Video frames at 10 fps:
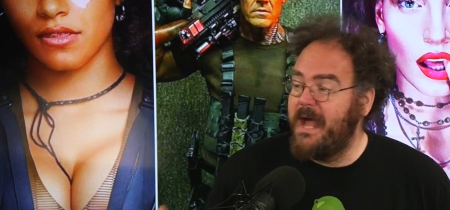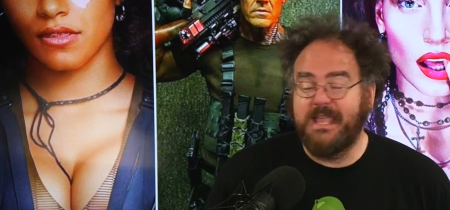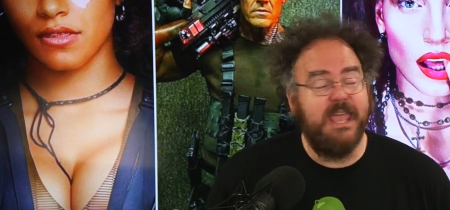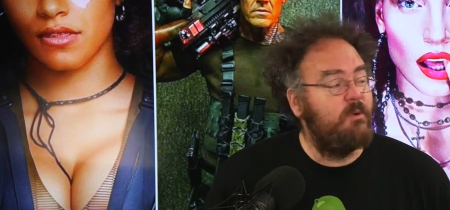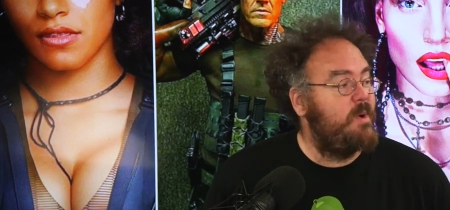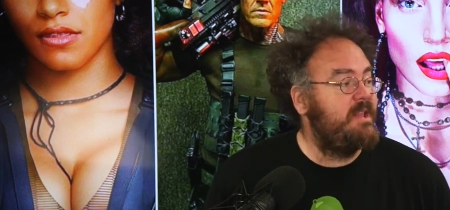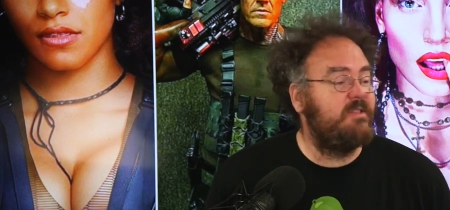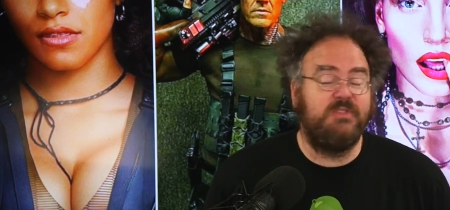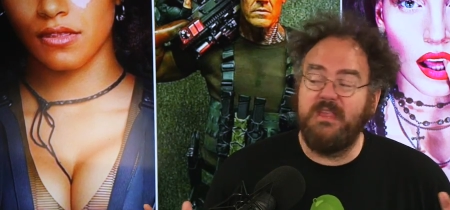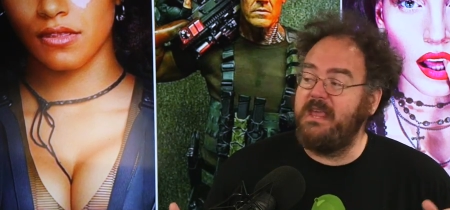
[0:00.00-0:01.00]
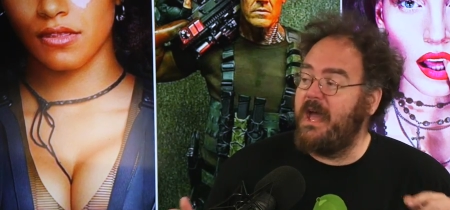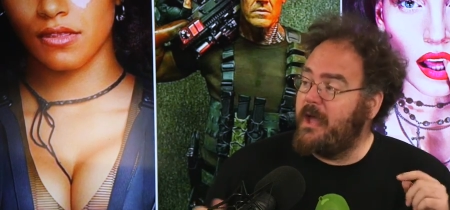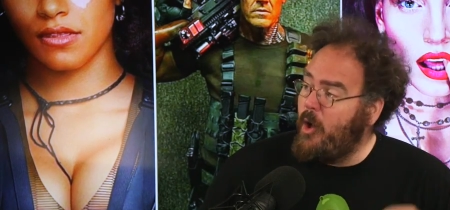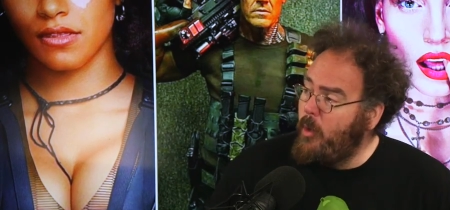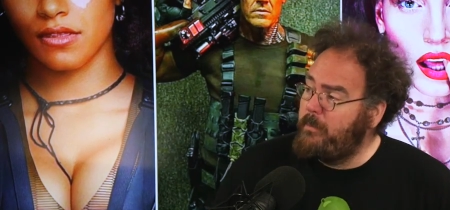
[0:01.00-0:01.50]
Speaker 1: I can't wait to see.
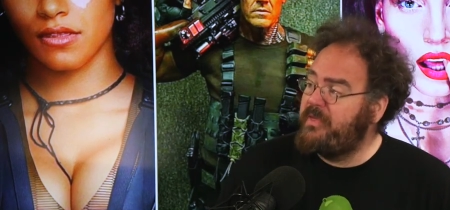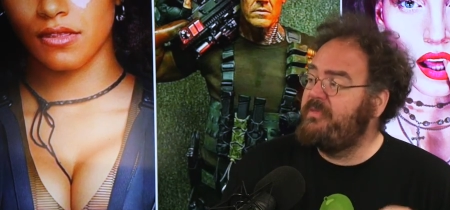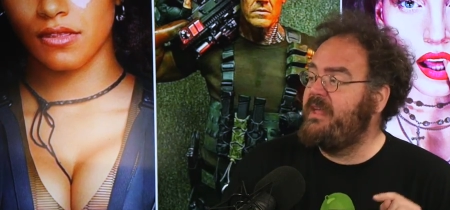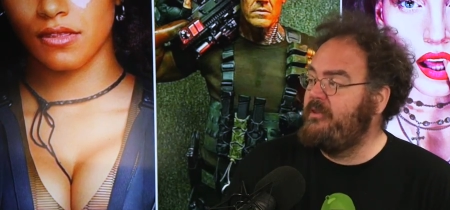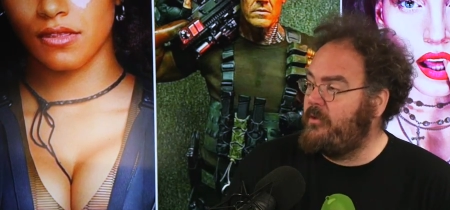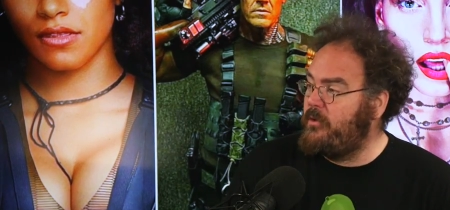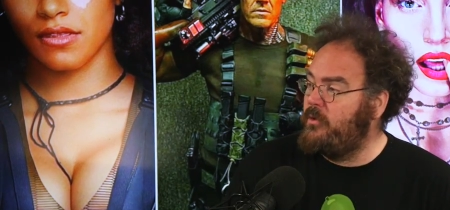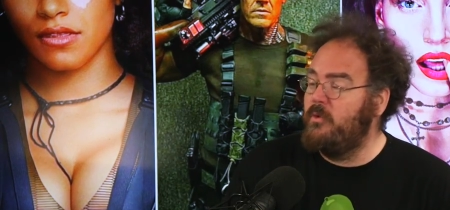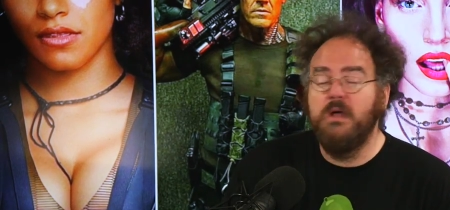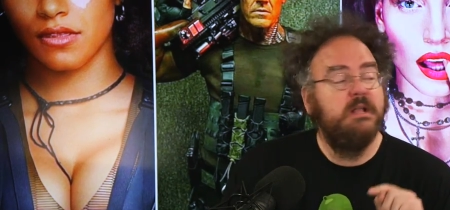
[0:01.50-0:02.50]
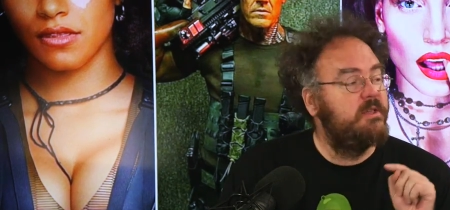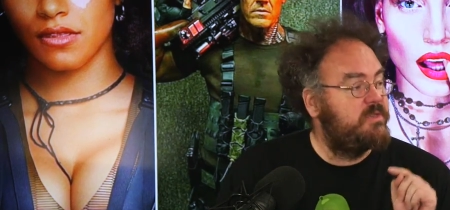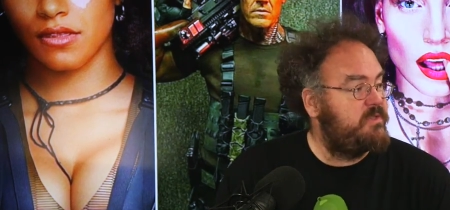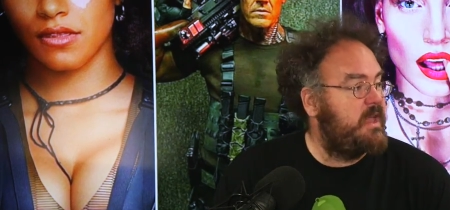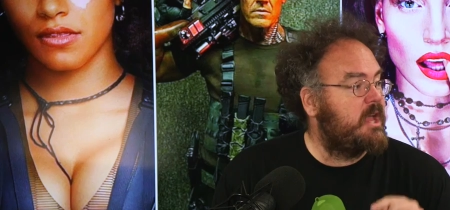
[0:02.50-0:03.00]
I hope that they do
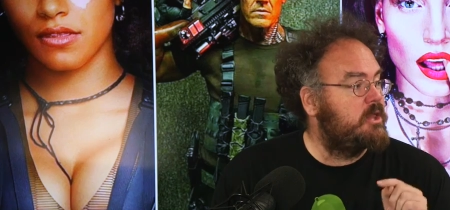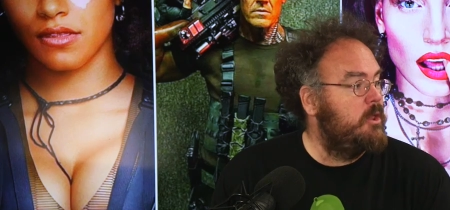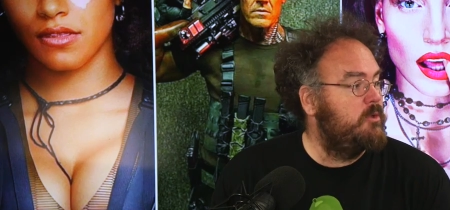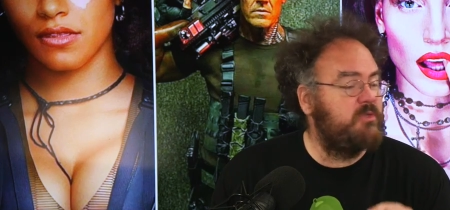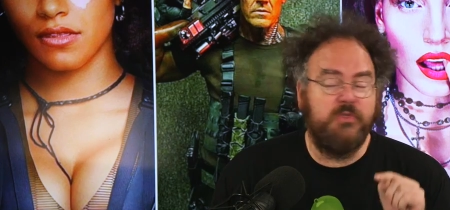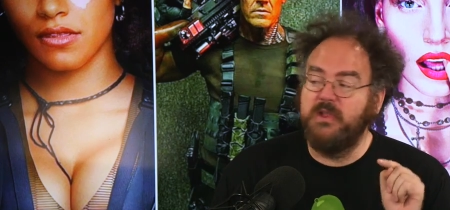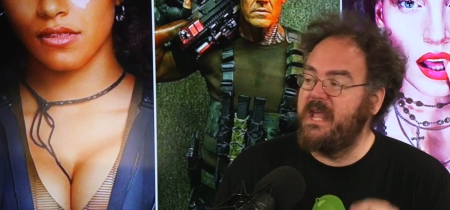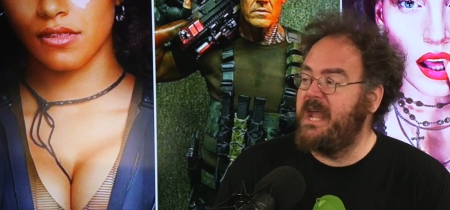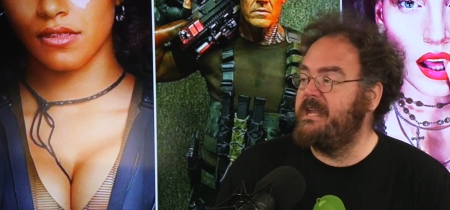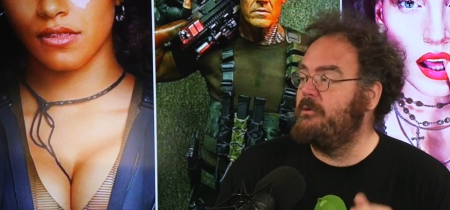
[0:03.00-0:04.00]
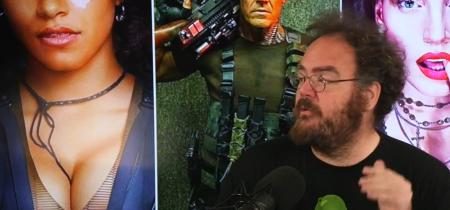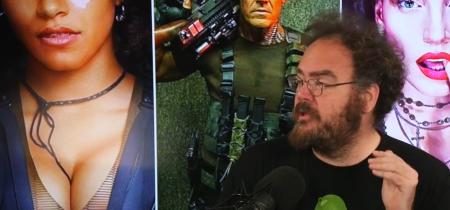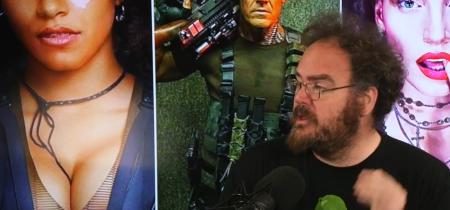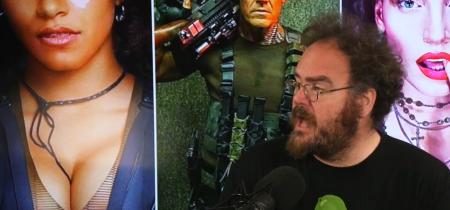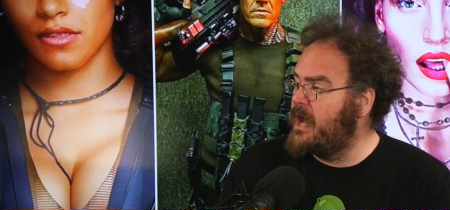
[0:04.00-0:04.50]
stick close to the landing
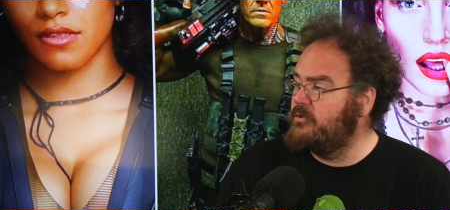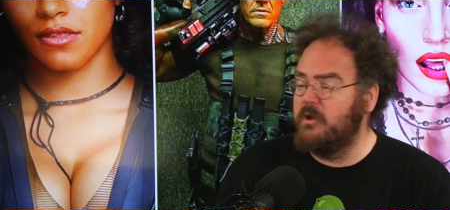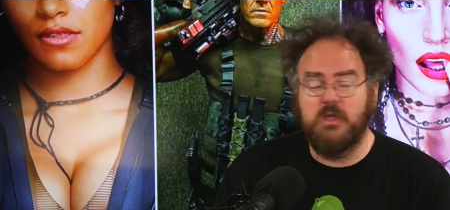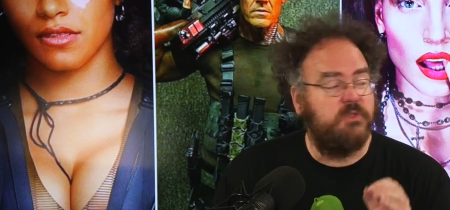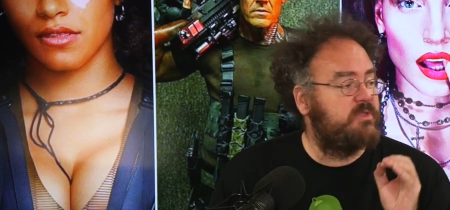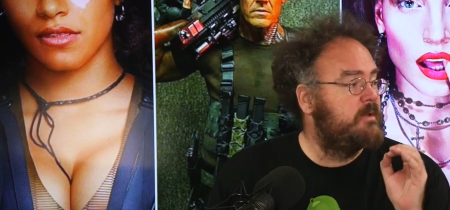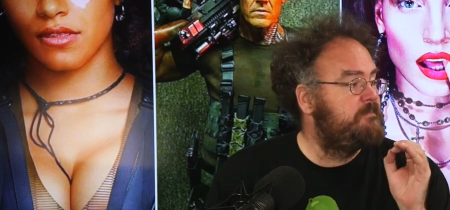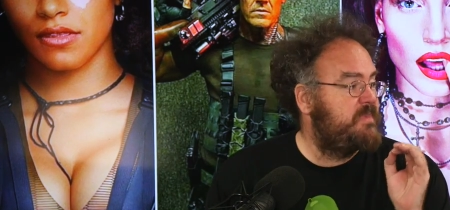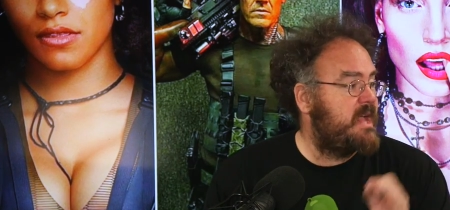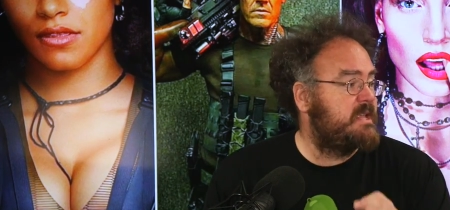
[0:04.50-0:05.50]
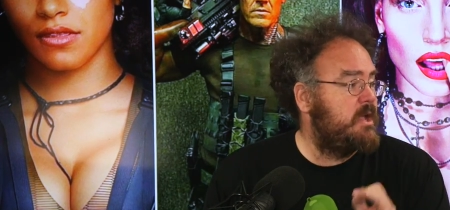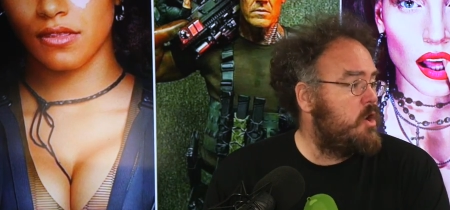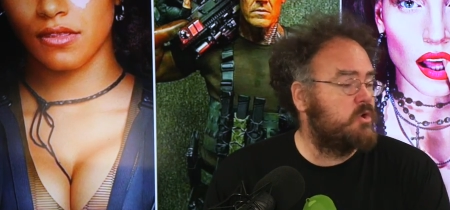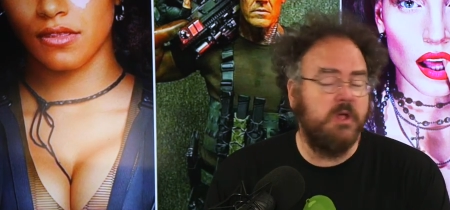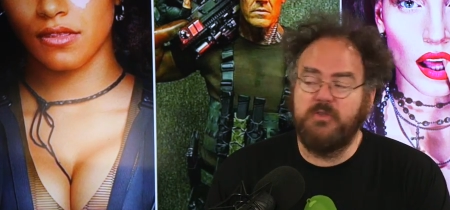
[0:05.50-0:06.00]
with Lilandra because that
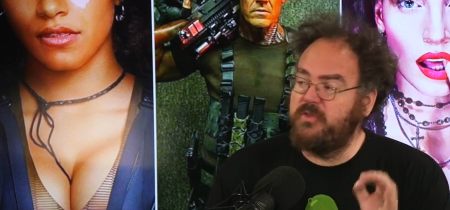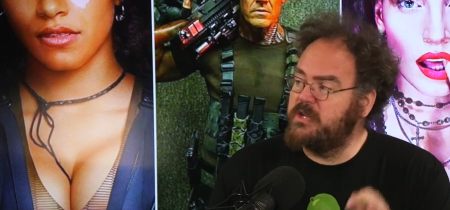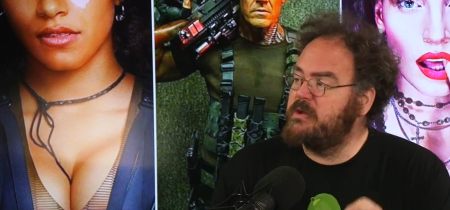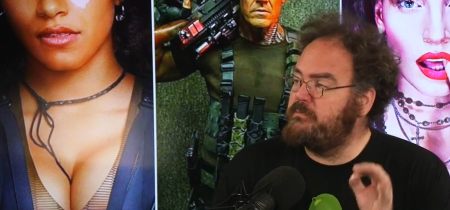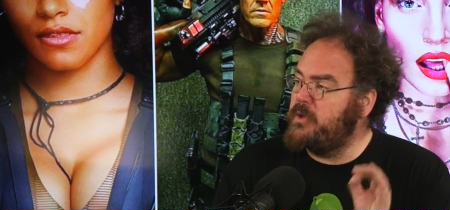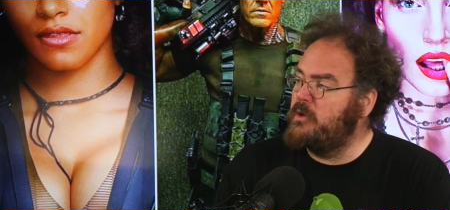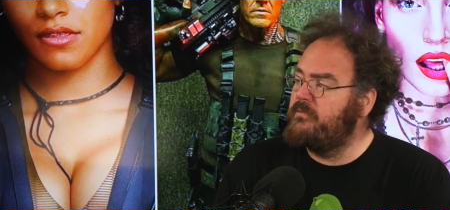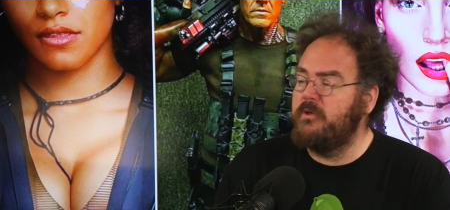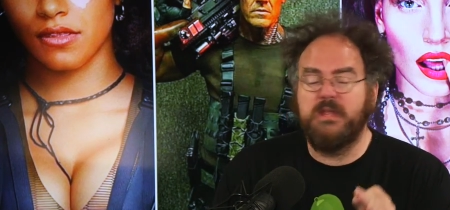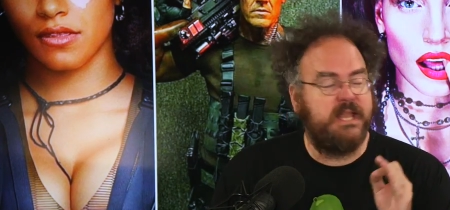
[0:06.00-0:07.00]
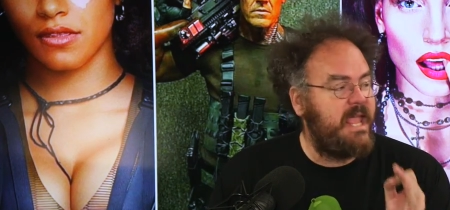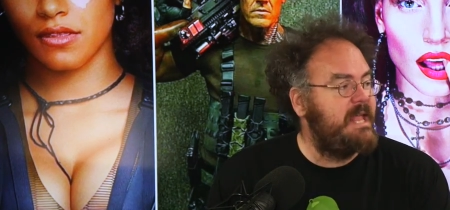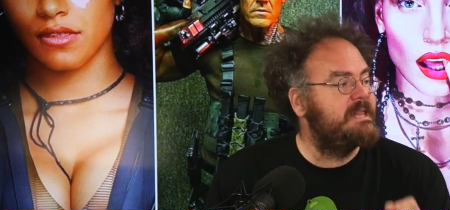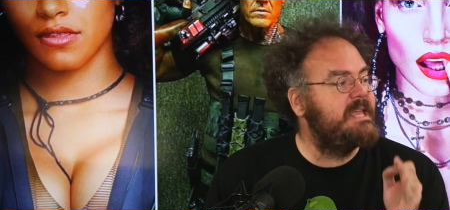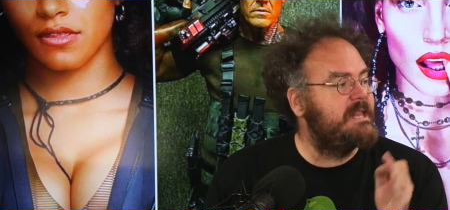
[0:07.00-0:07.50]
character has such a beautiful and
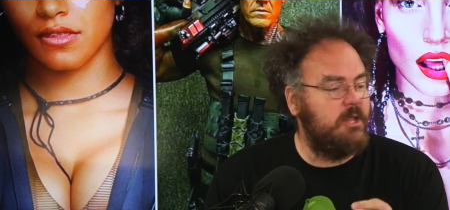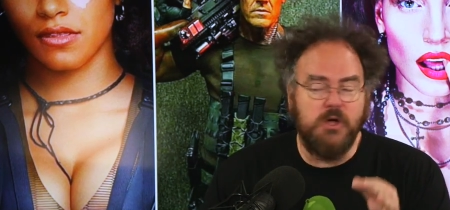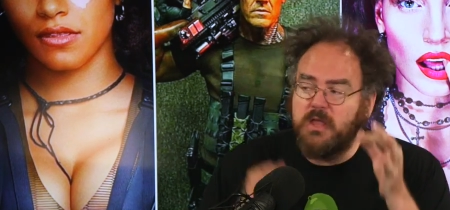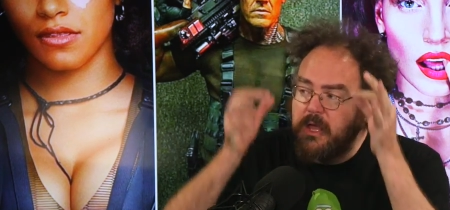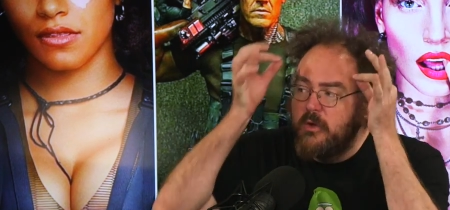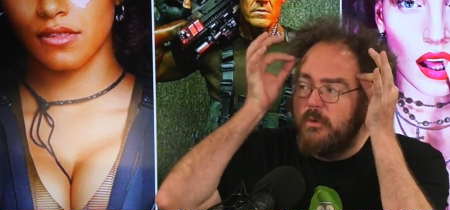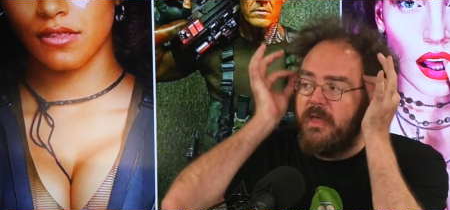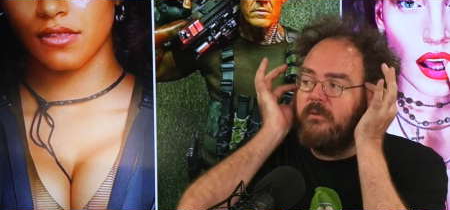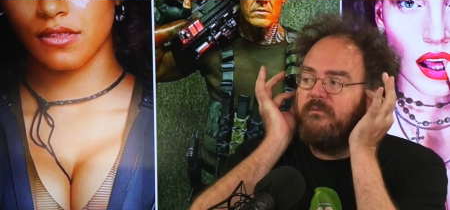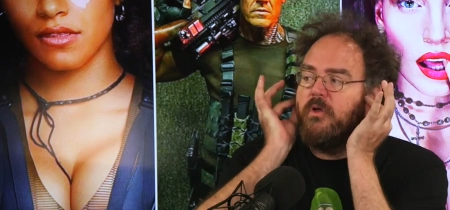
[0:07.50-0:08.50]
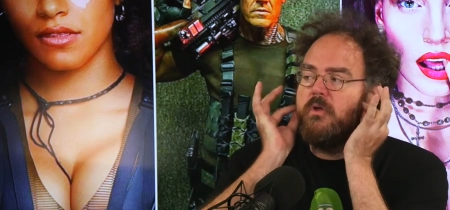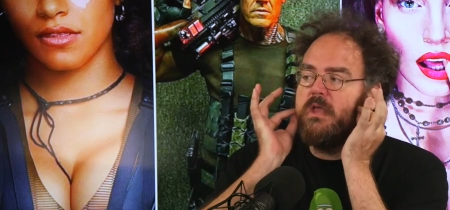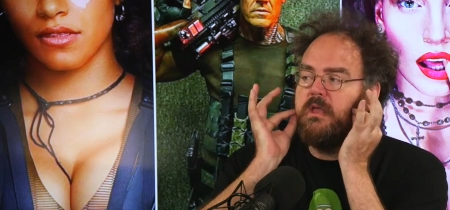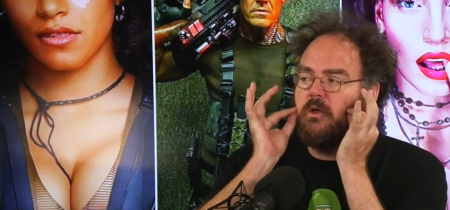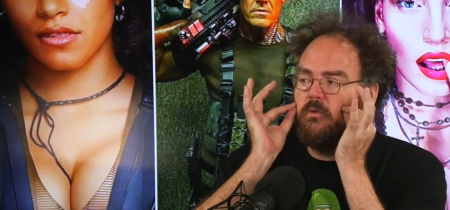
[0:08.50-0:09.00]
alien look with that
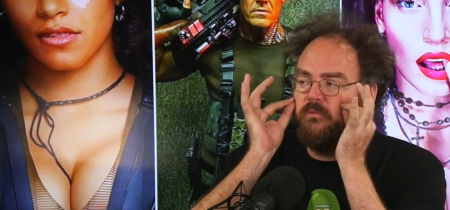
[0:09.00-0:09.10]
very,